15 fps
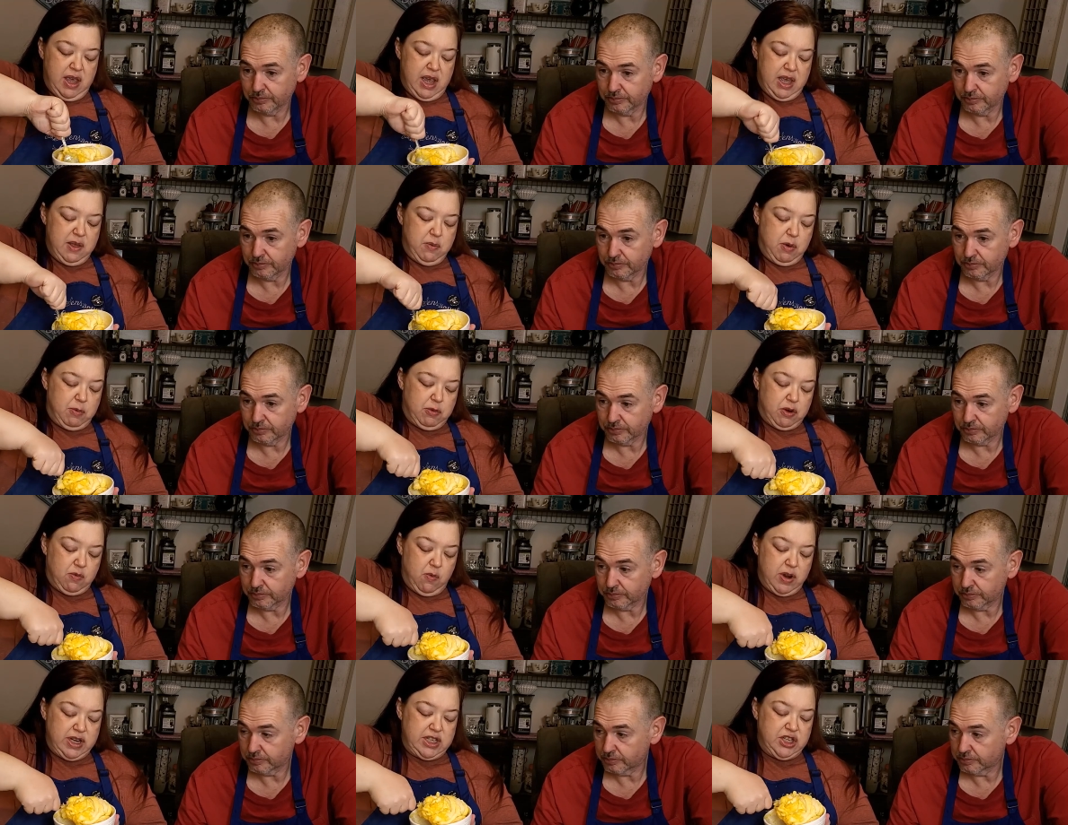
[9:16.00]
Speaker 1: And then what we're
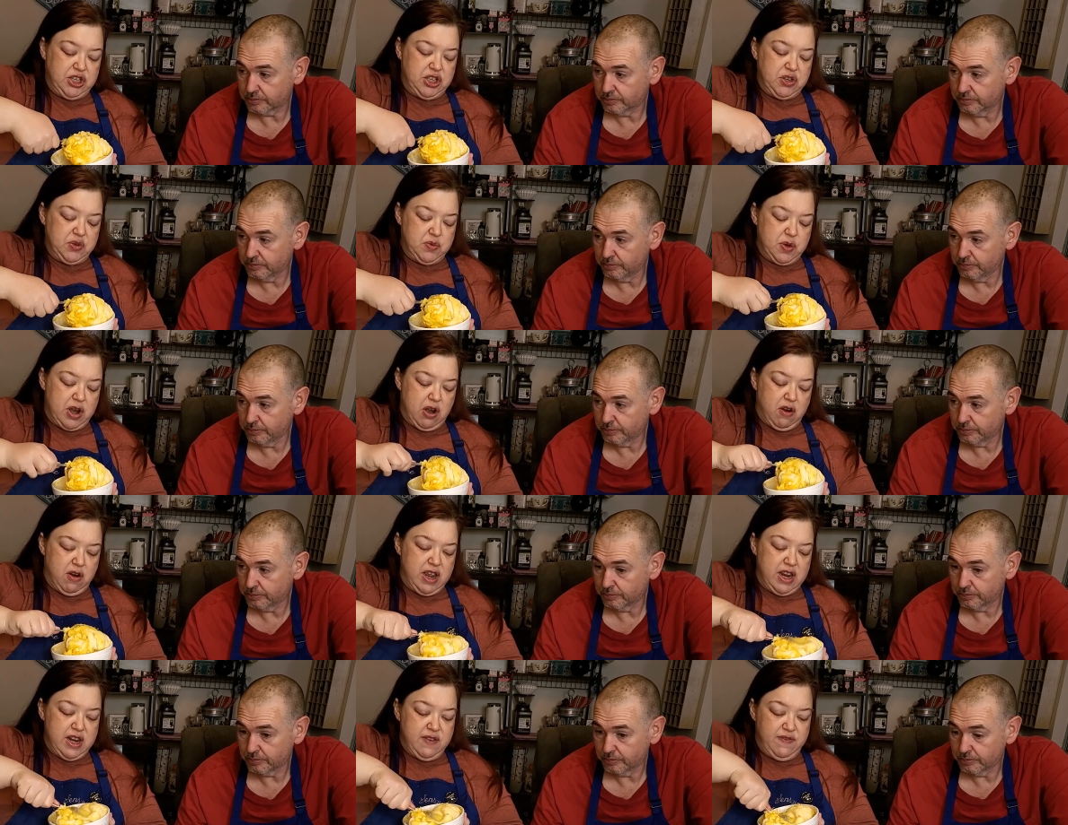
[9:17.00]
going to do in our
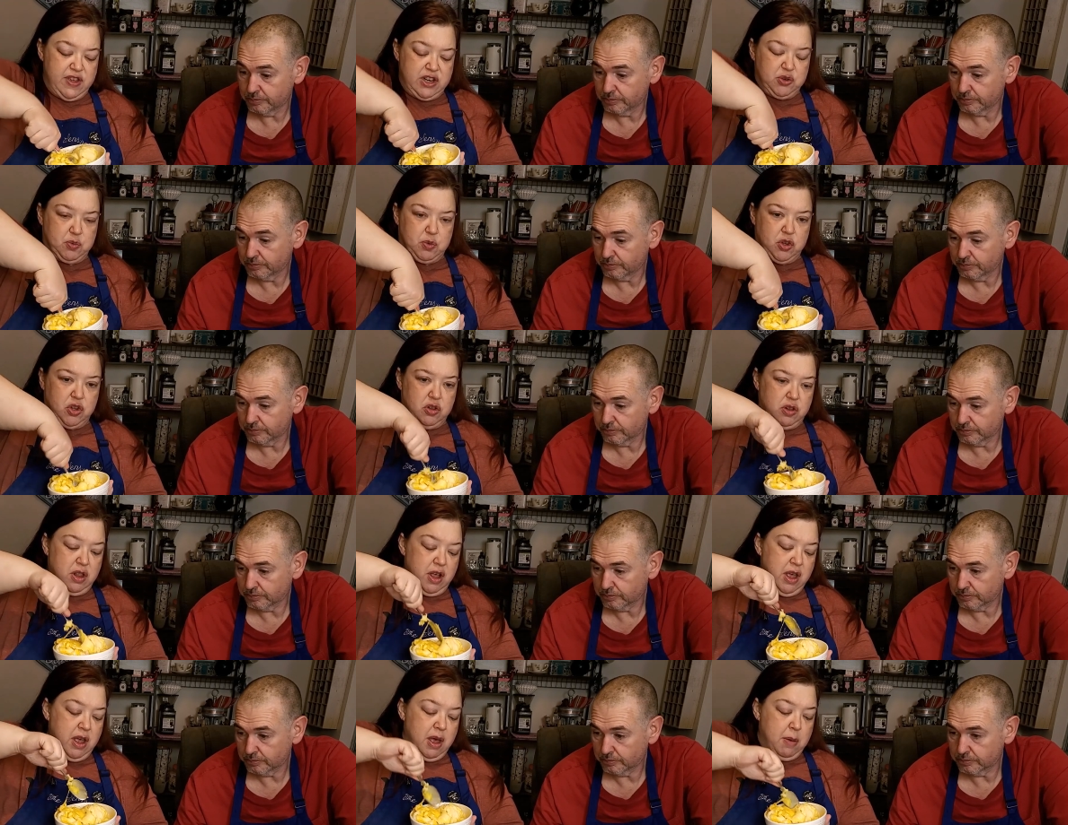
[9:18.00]
individual
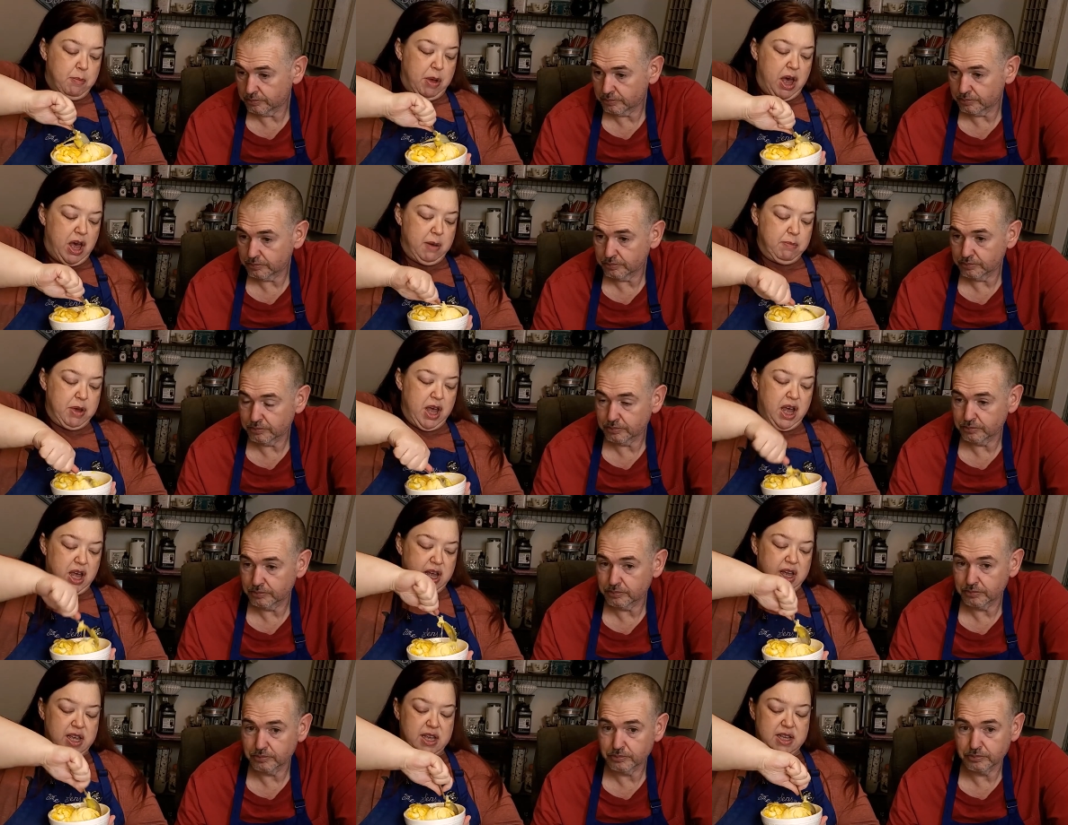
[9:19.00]
pot
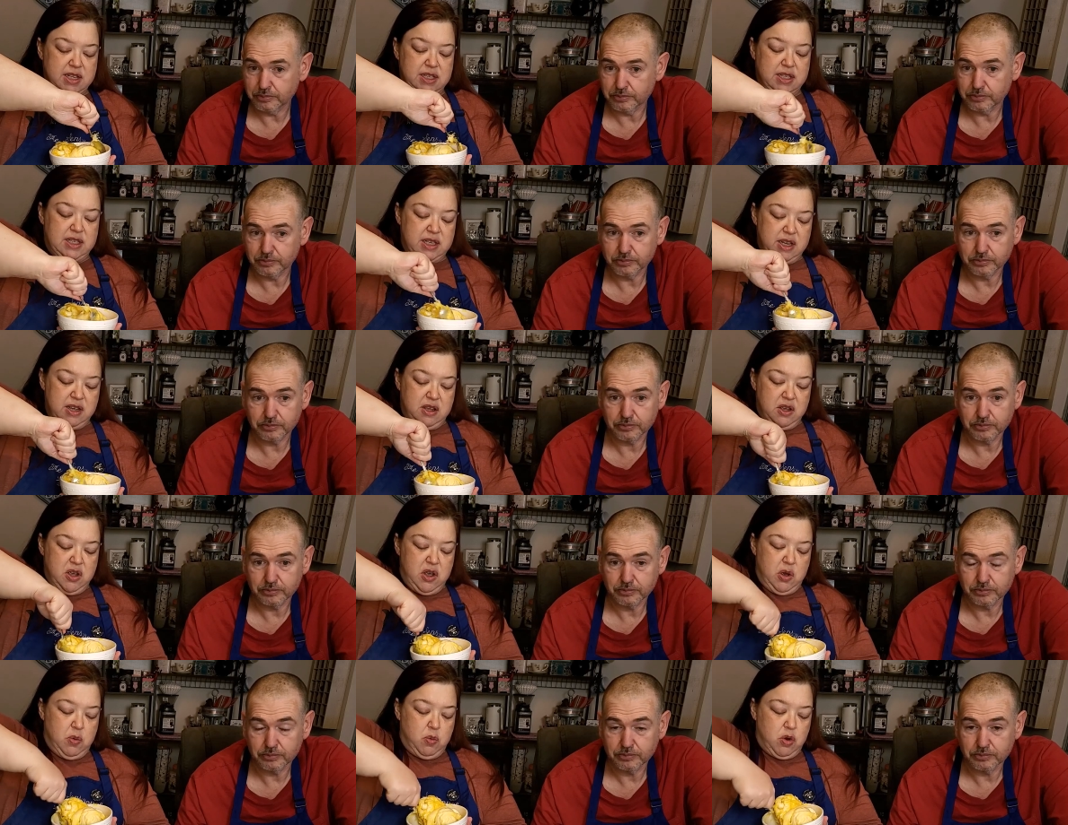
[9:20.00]
pies,
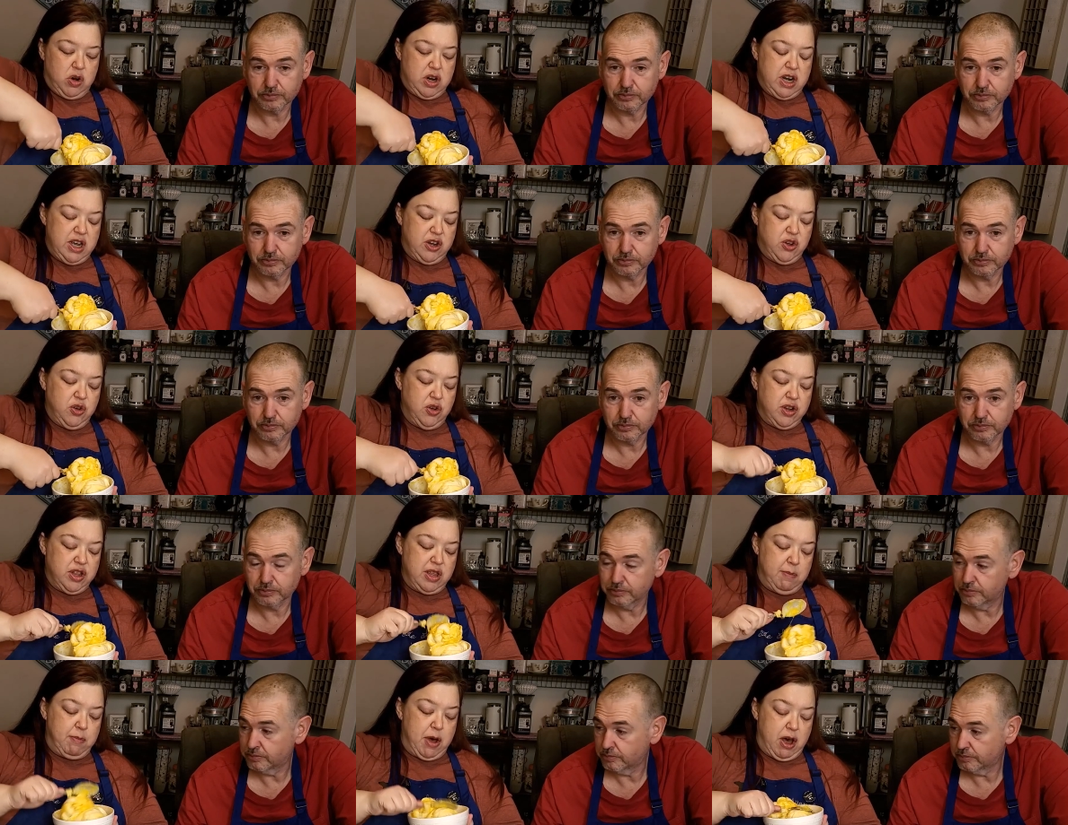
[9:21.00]
we're going to cook the
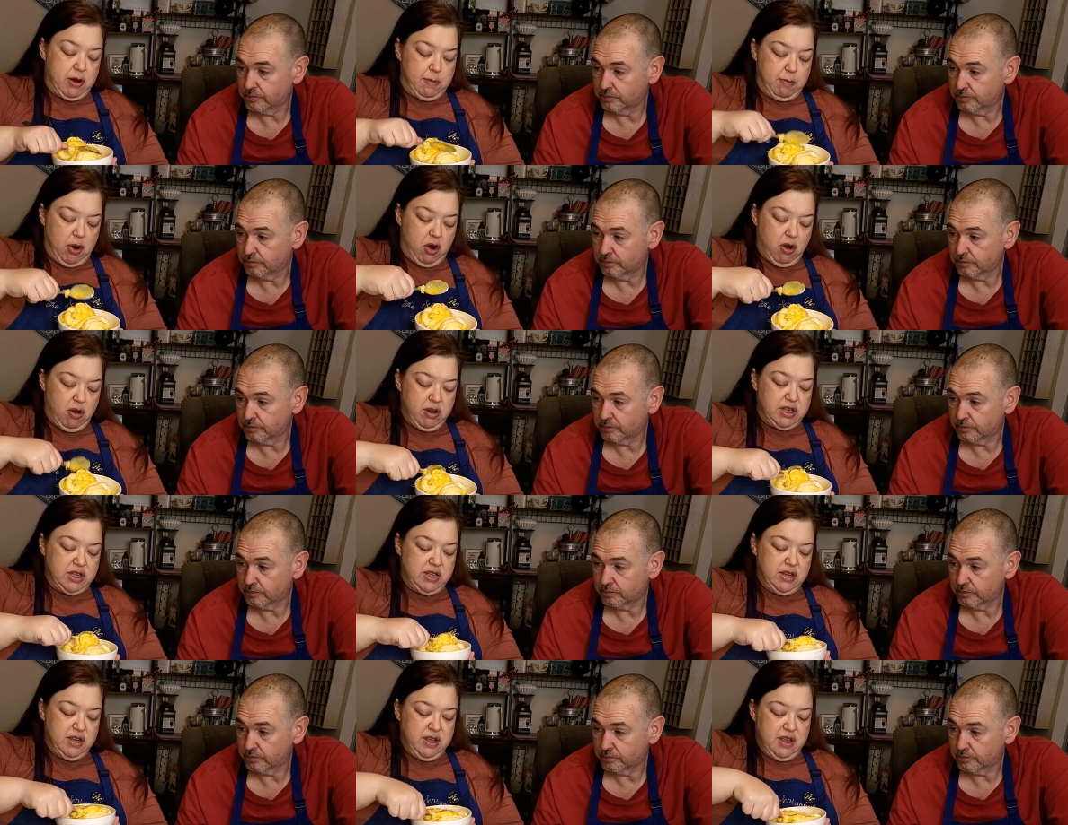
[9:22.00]
bottom part
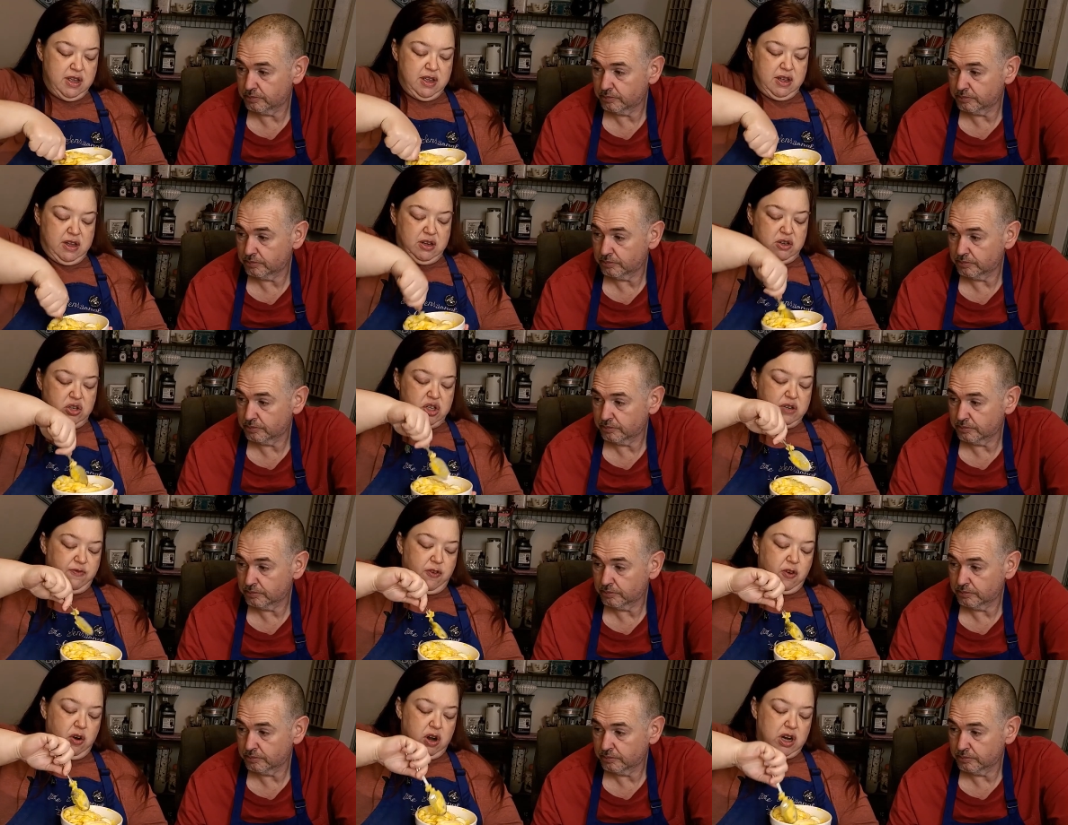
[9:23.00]
just
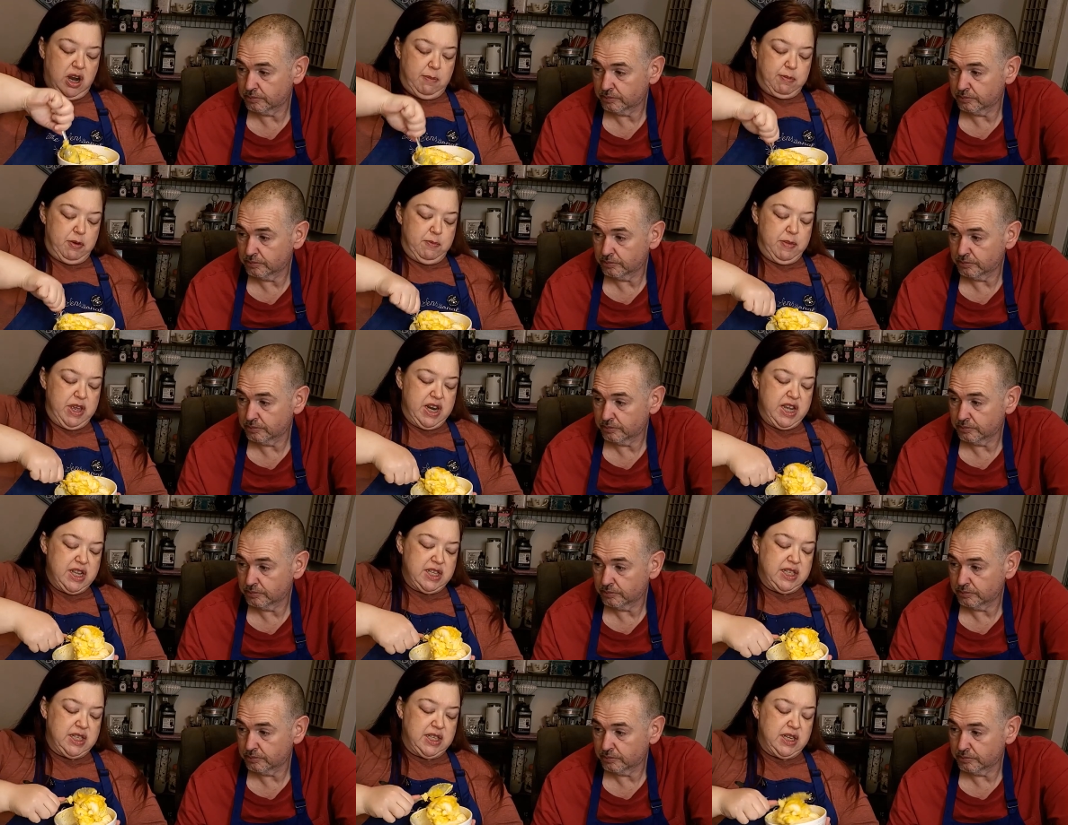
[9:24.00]
for a couple
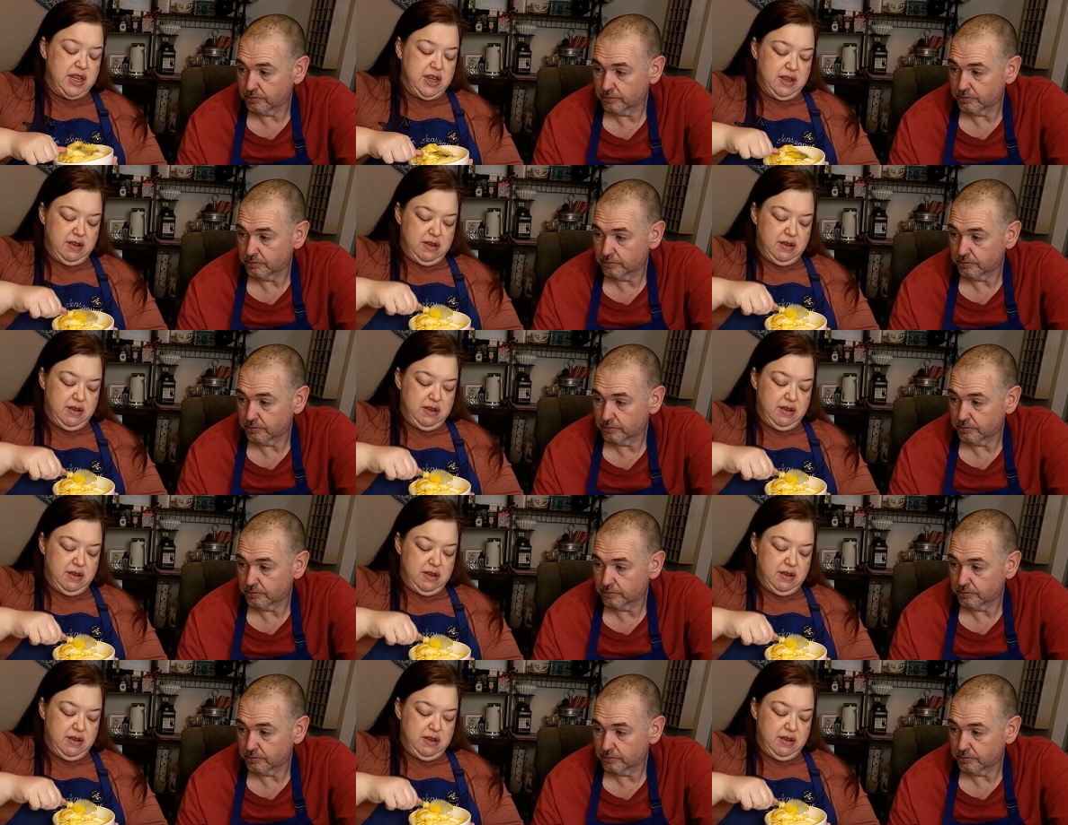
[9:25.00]
minutes.